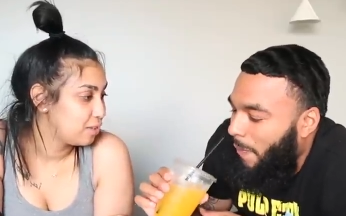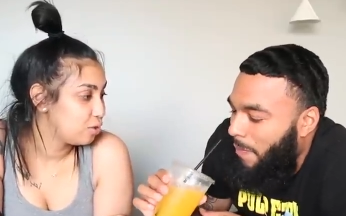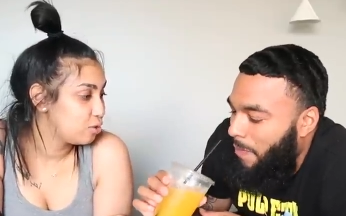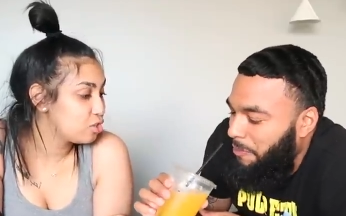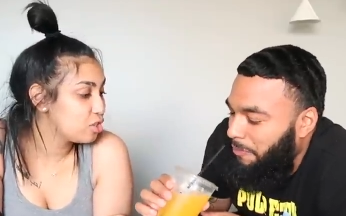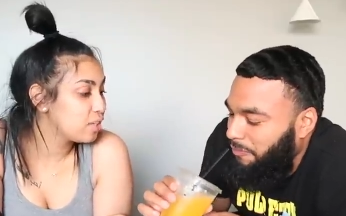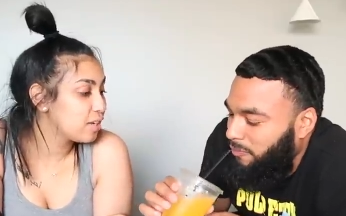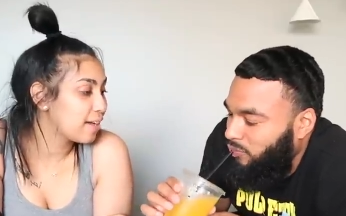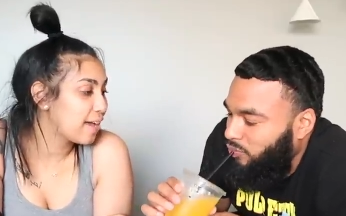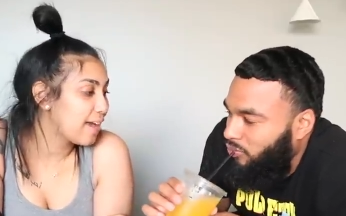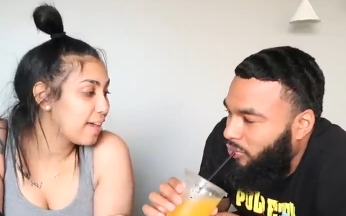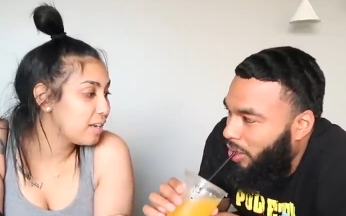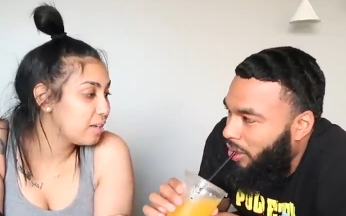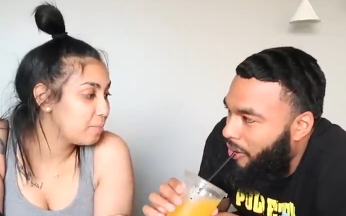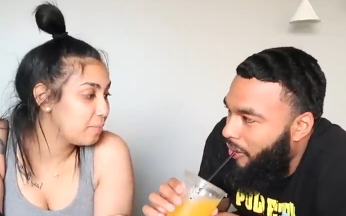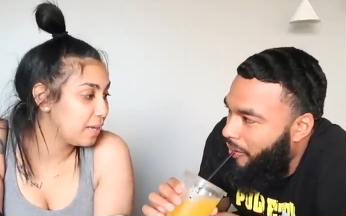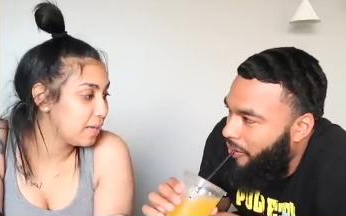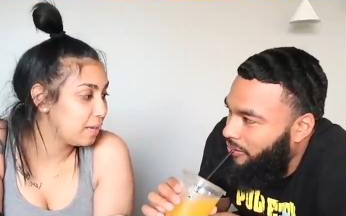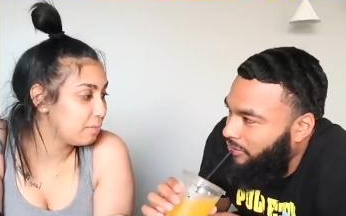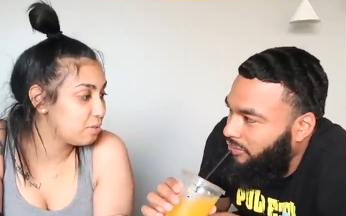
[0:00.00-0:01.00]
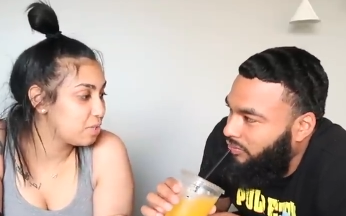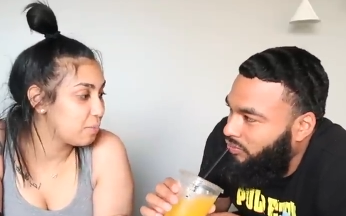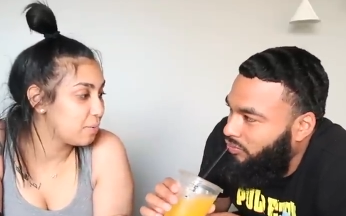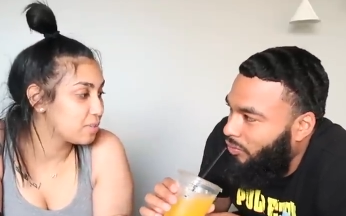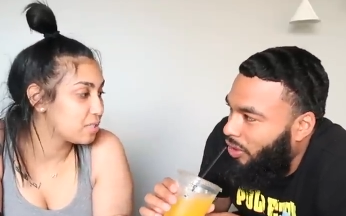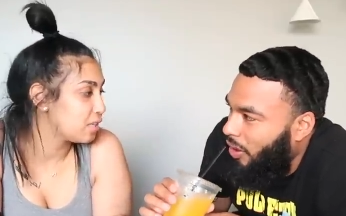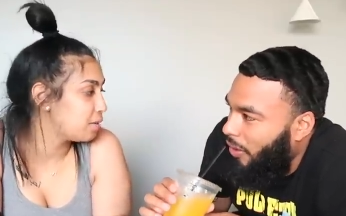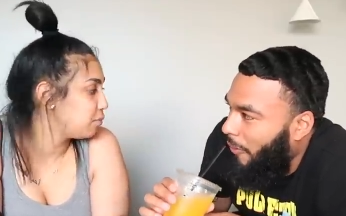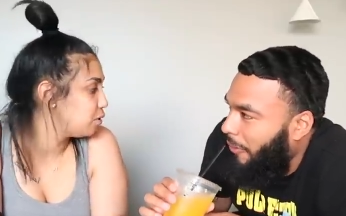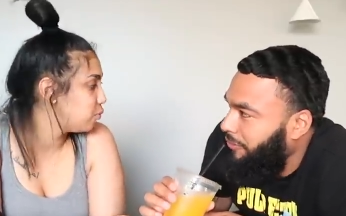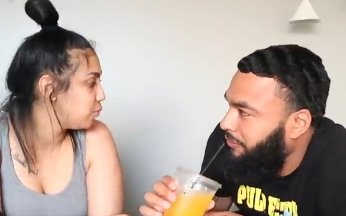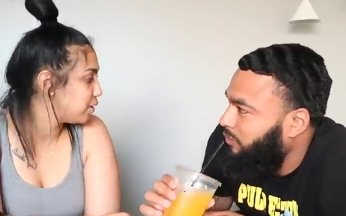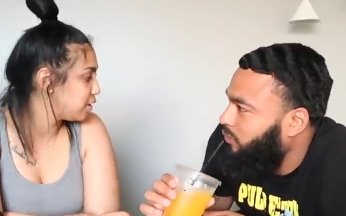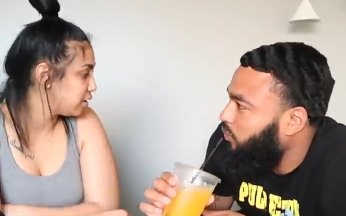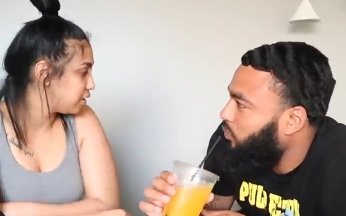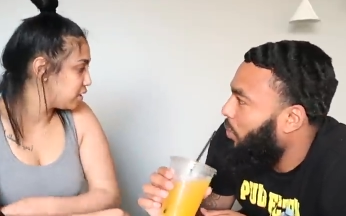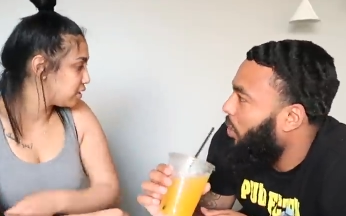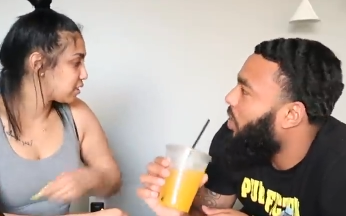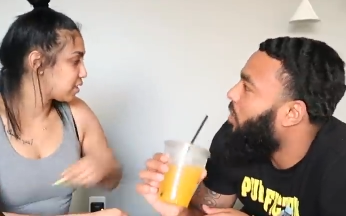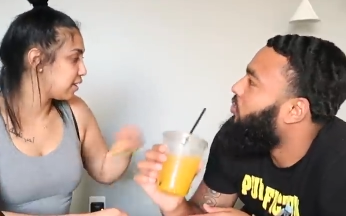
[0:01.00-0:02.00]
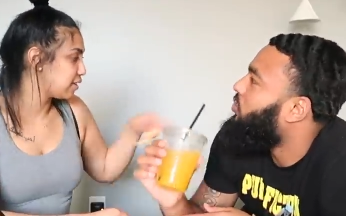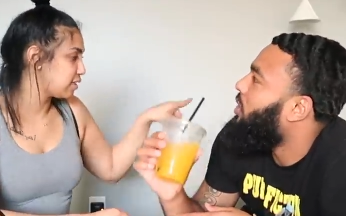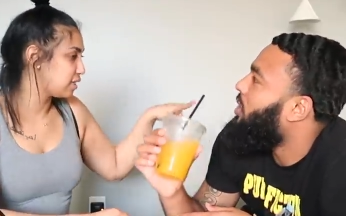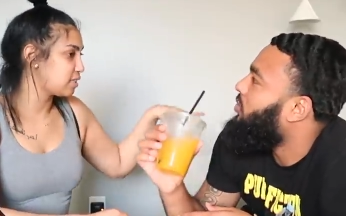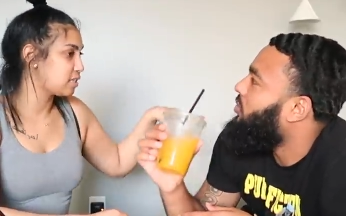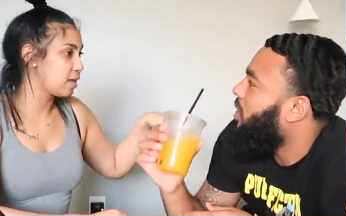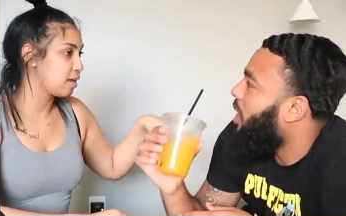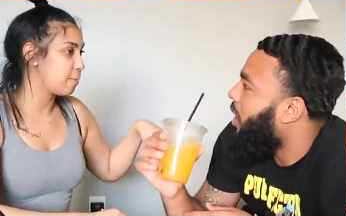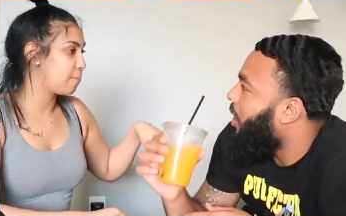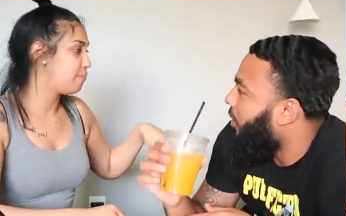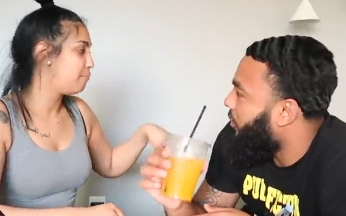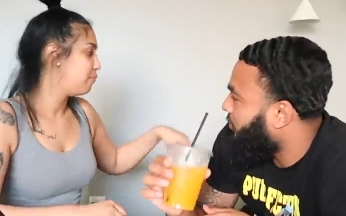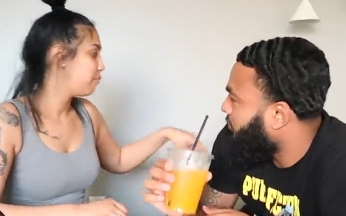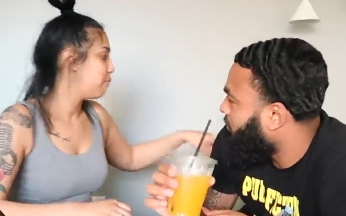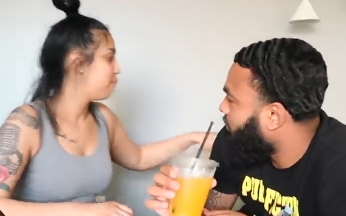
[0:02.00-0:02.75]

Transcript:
Speaker 1: You should have got it, babe. Tell my son you wanted this. Taste that.